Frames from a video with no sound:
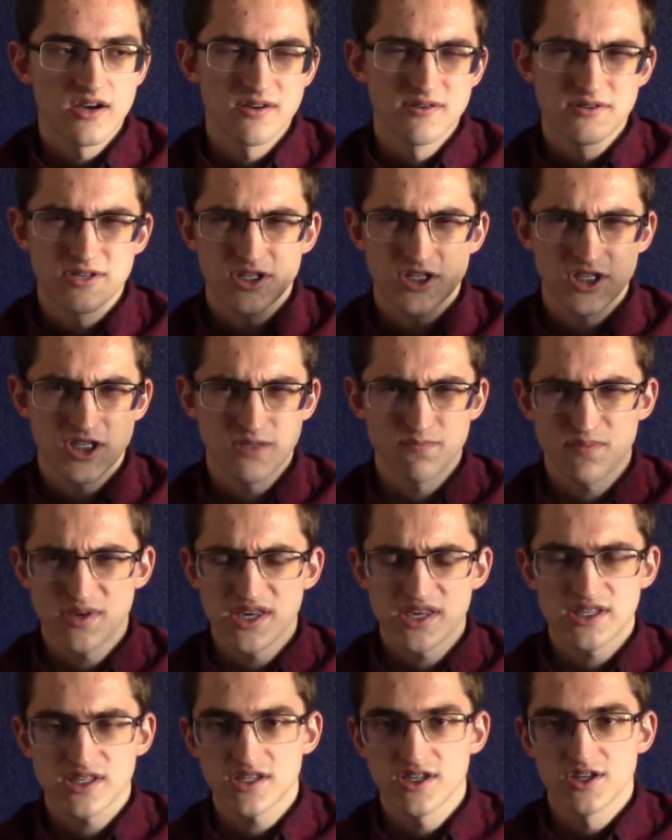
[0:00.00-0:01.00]

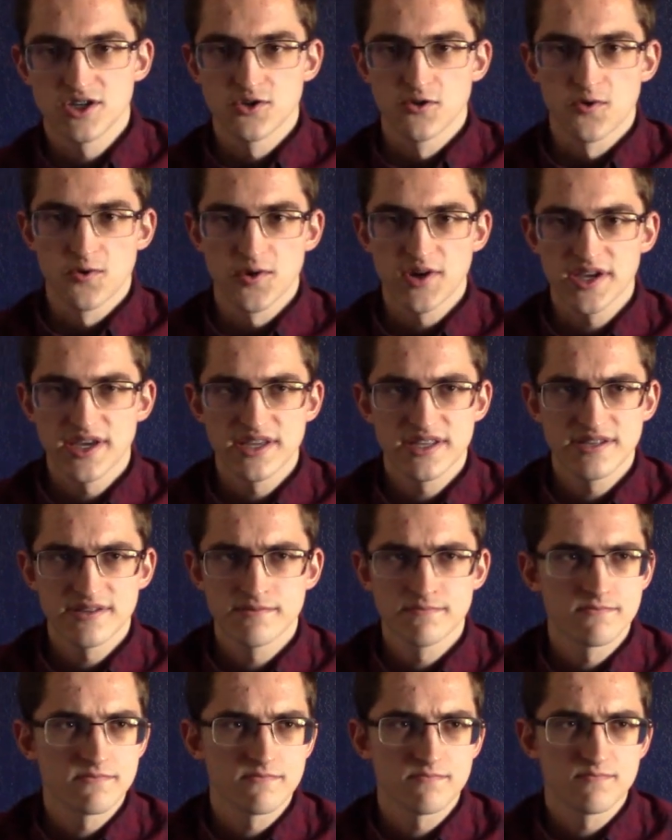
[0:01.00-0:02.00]
speaks to
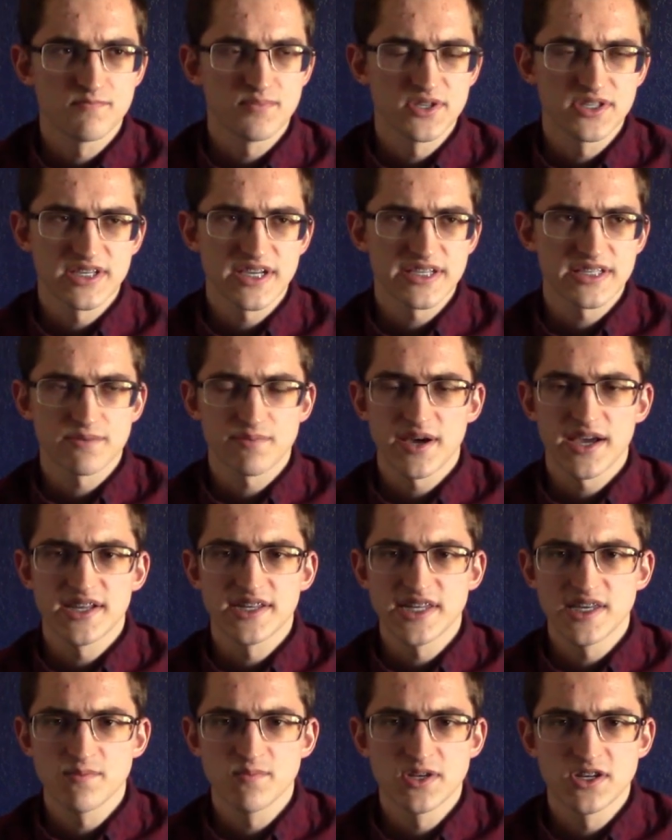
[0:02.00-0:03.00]
Dorian, possessed by a
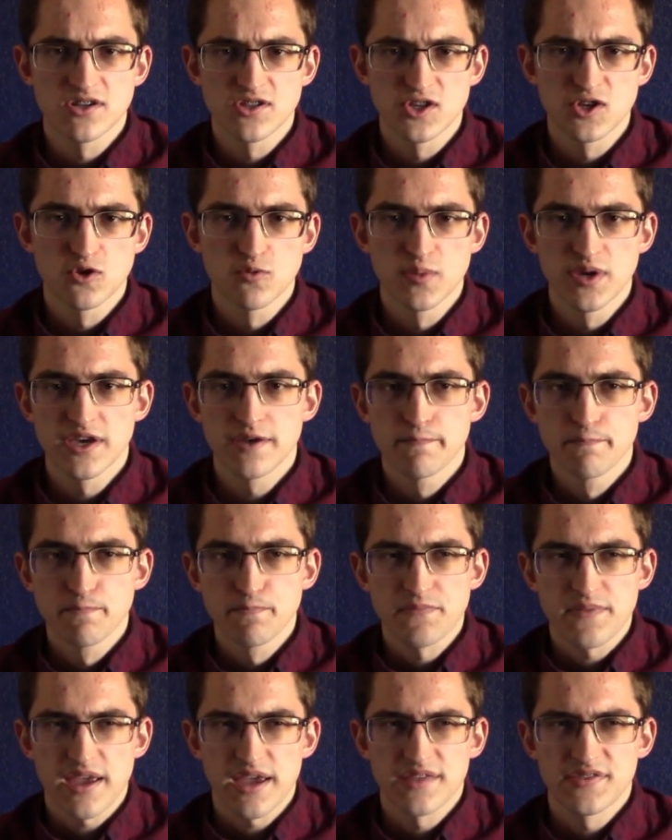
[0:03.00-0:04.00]
demon a little bit,
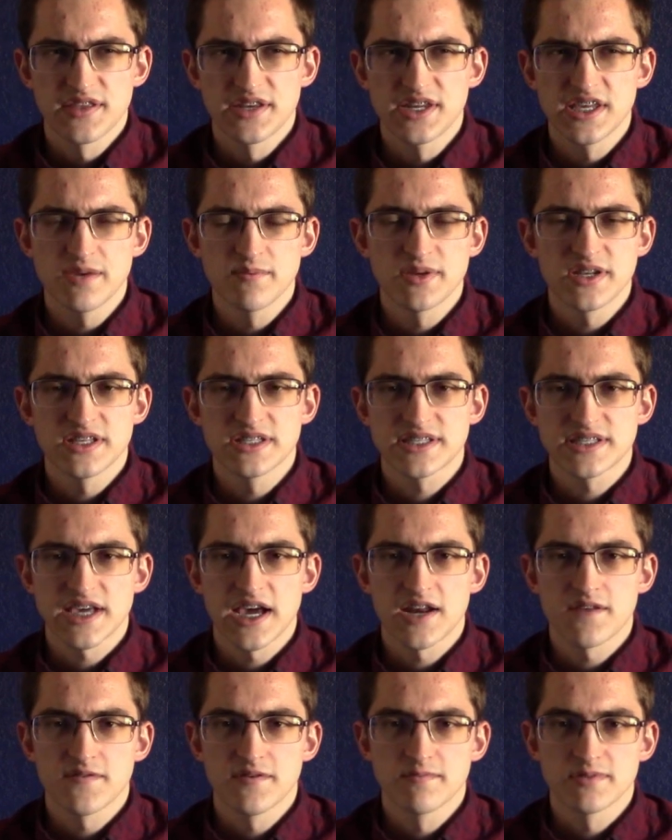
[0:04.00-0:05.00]
and the demon
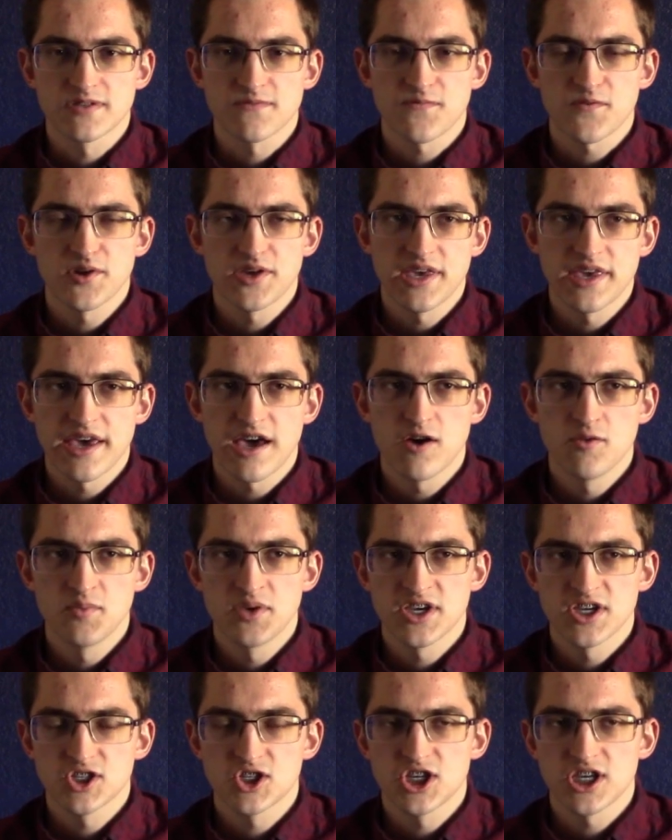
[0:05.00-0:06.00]
inside of him is freaking out
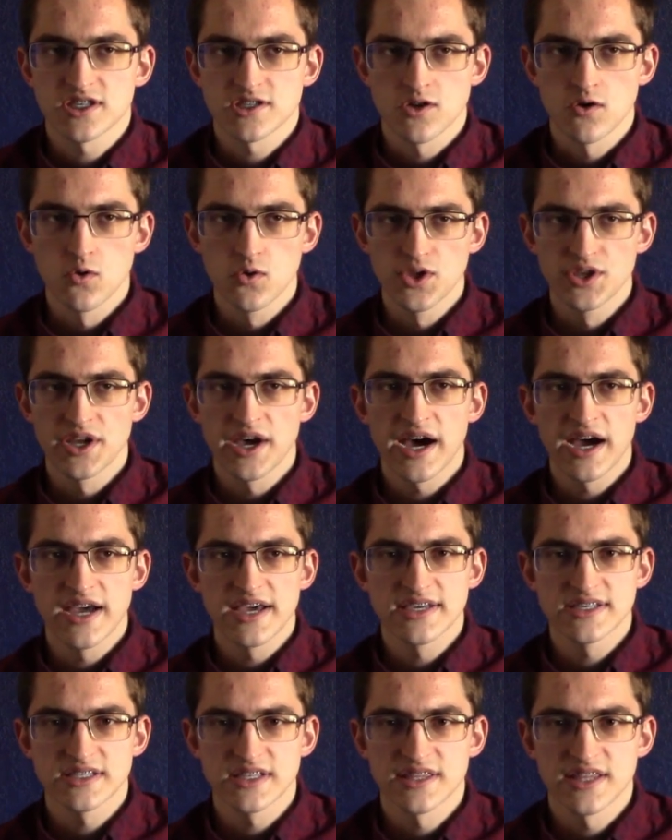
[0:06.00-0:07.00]
because she has golden
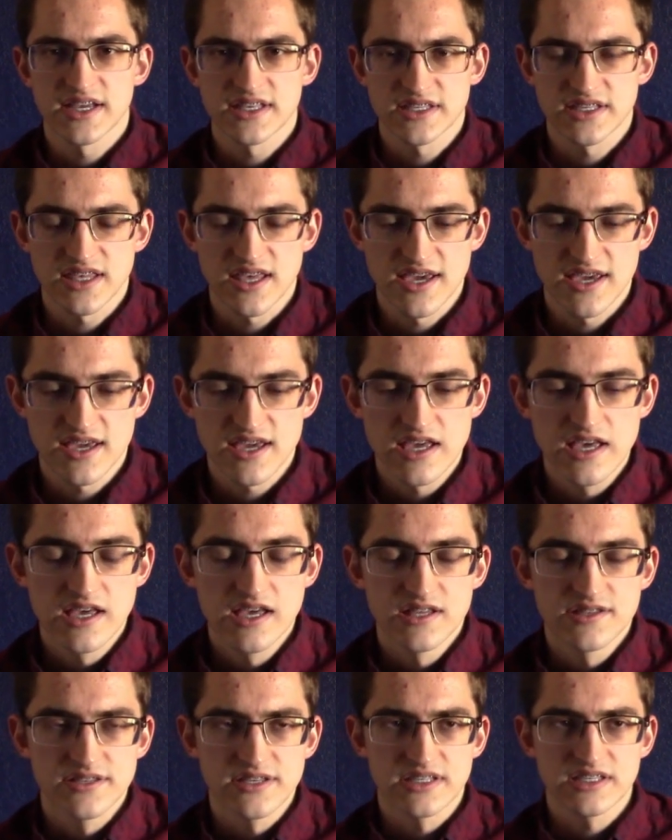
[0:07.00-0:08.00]
eyes, and that's like
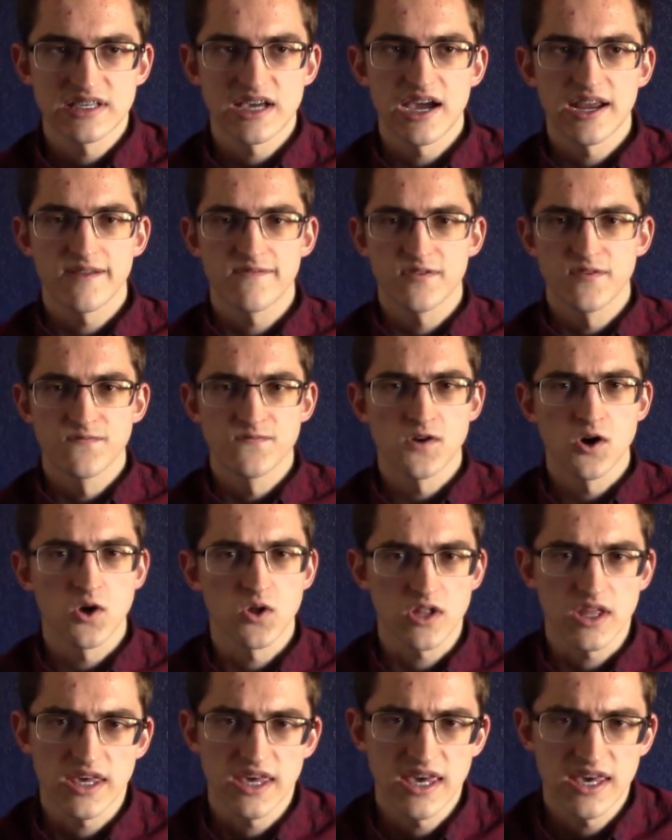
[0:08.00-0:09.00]
the sign of the
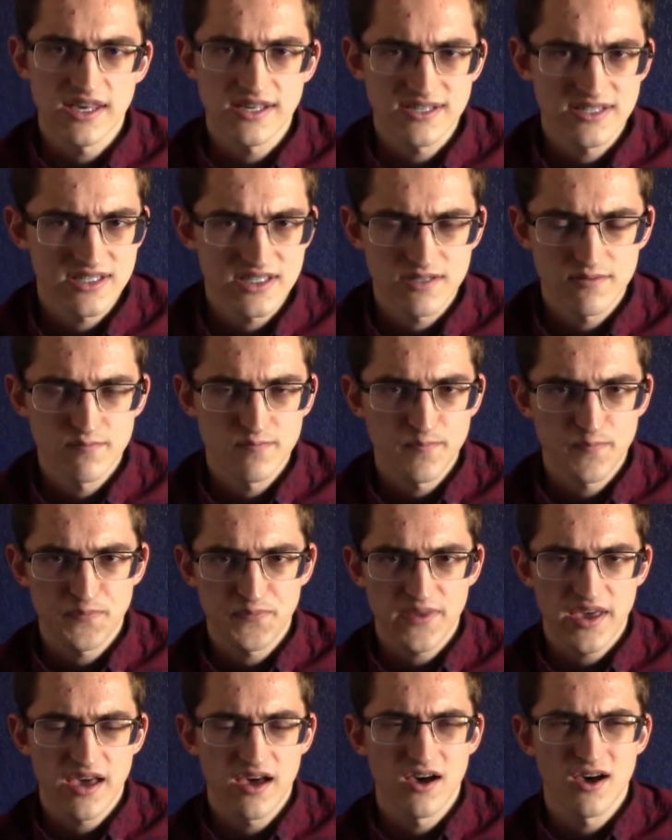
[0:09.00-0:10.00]
Valg kings.
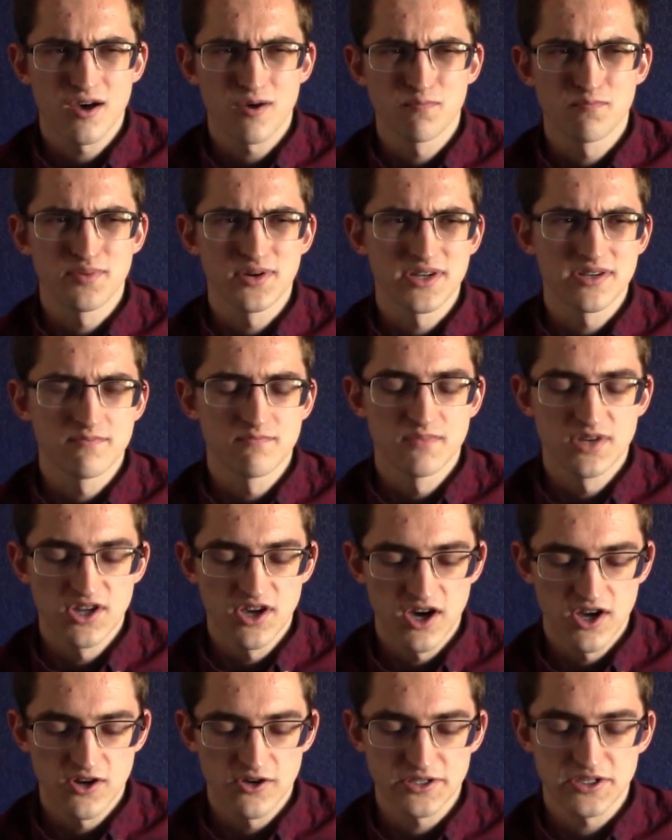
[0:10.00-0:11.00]
But
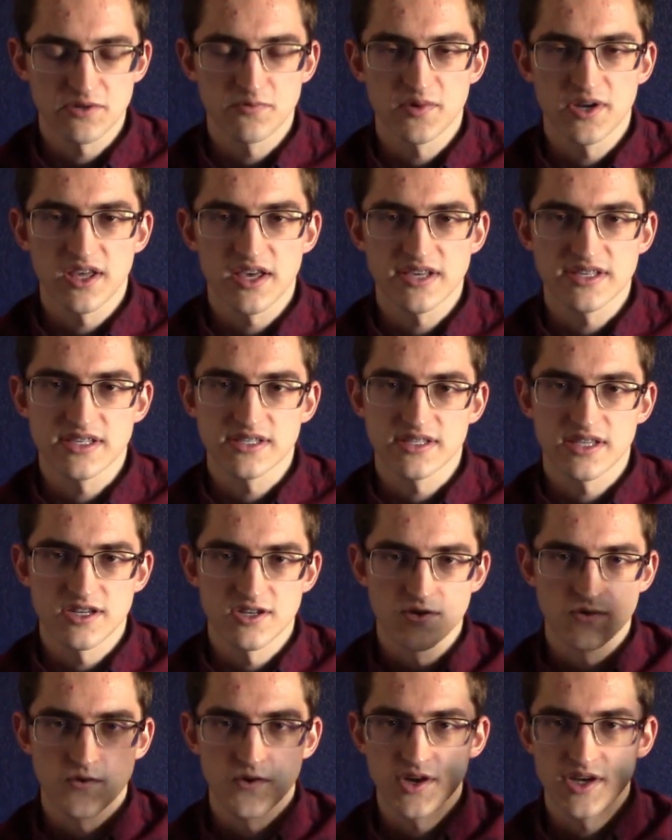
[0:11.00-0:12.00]
Manon also realizes that
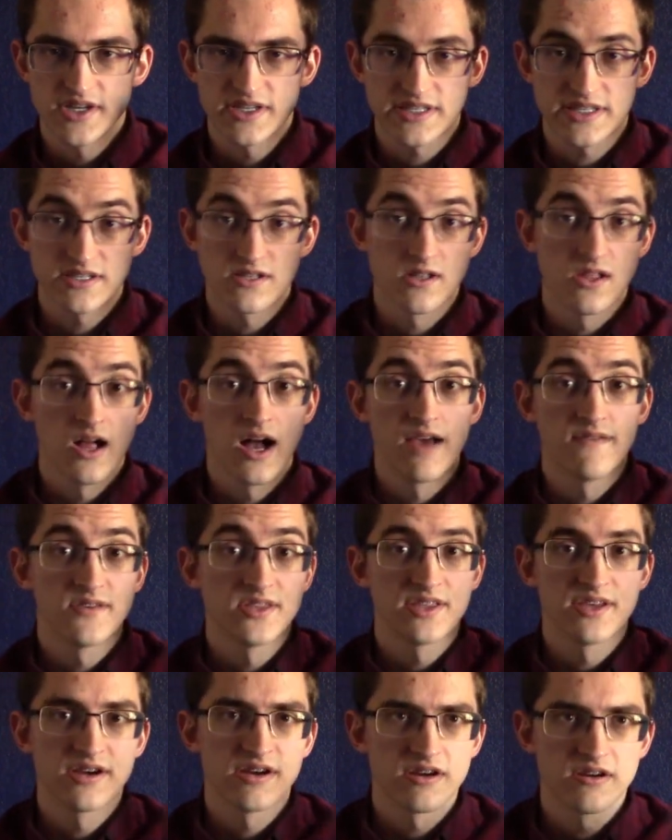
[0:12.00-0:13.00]
Dorian is still alive
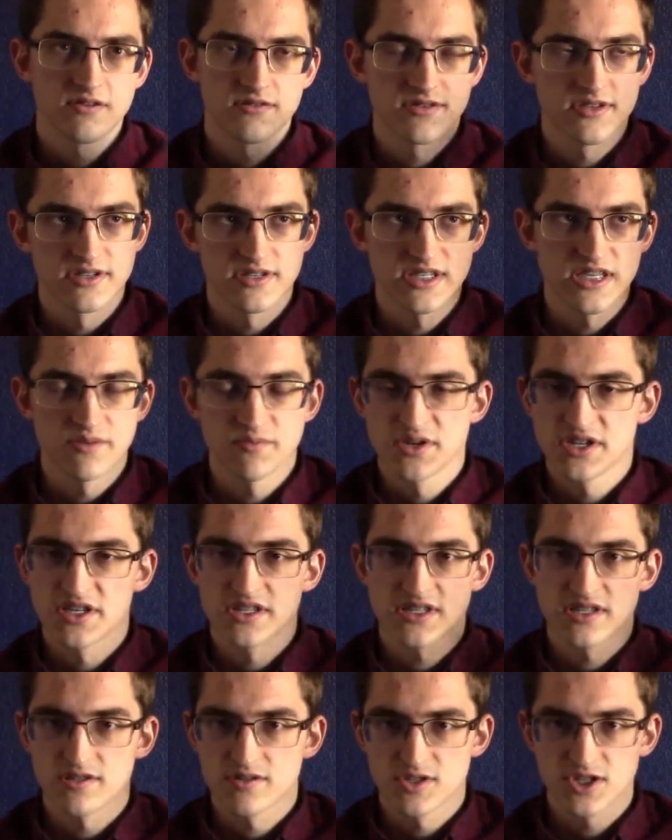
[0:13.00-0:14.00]
in there, the demon
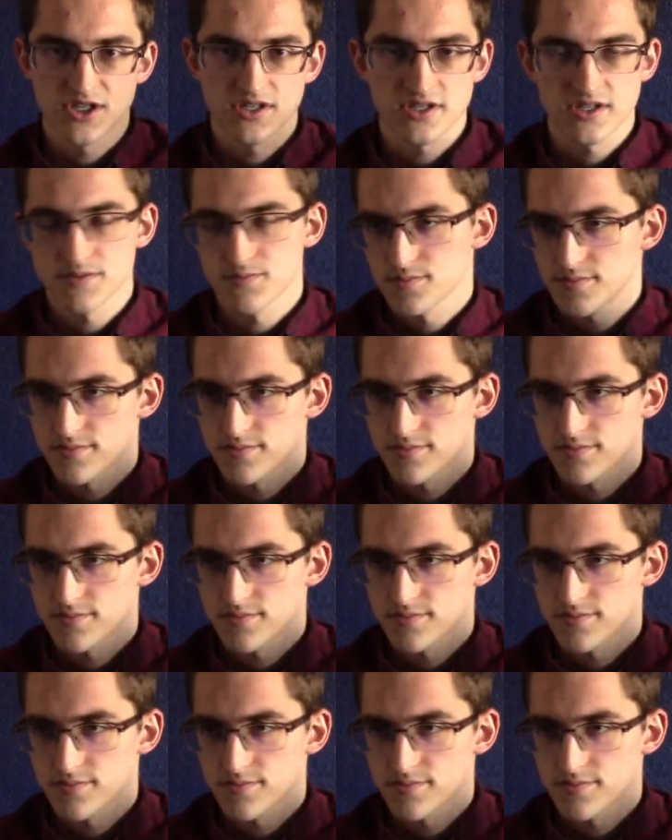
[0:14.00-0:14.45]
isn't just